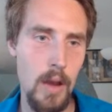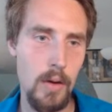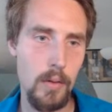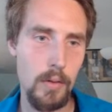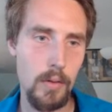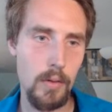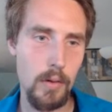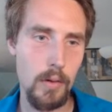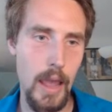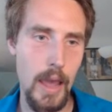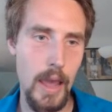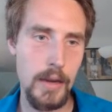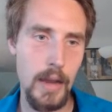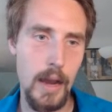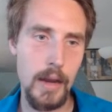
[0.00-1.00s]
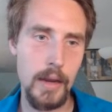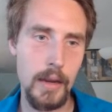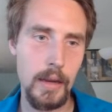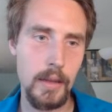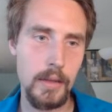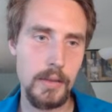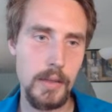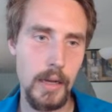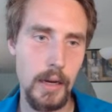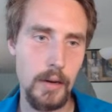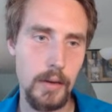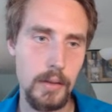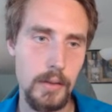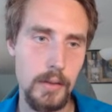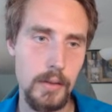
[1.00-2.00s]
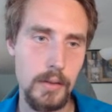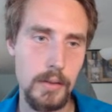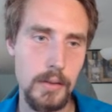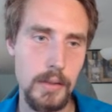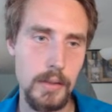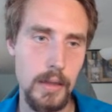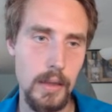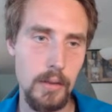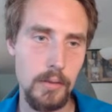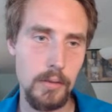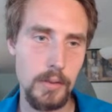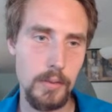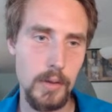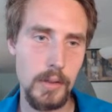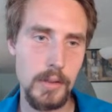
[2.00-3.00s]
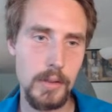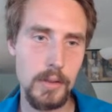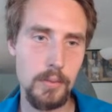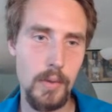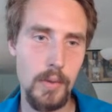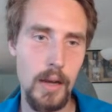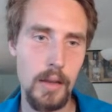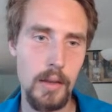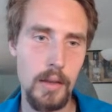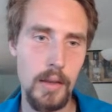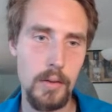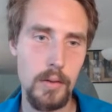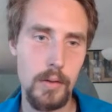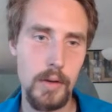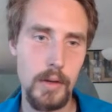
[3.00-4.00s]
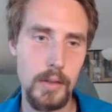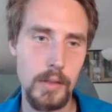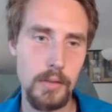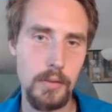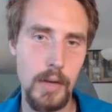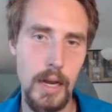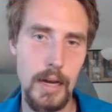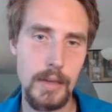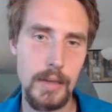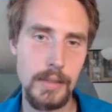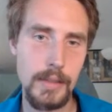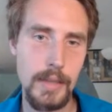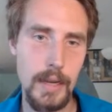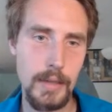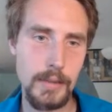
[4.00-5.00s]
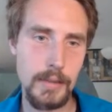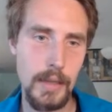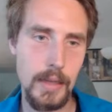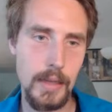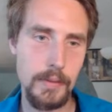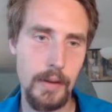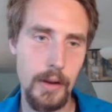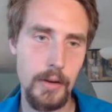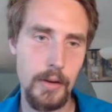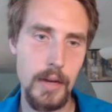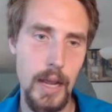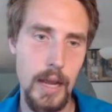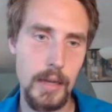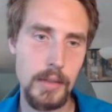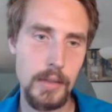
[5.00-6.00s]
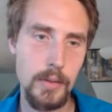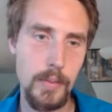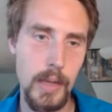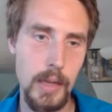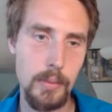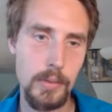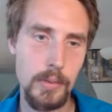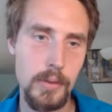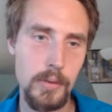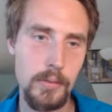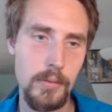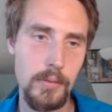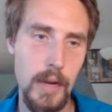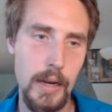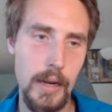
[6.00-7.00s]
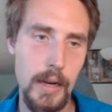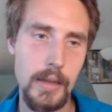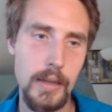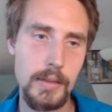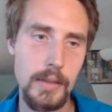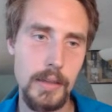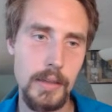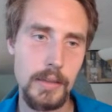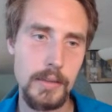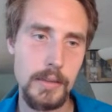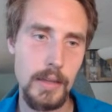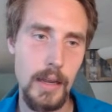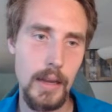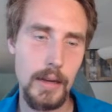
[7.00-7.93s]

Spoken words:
or add non-English characters in those words as well, in order to cause the text classifier not to be able to recognize these,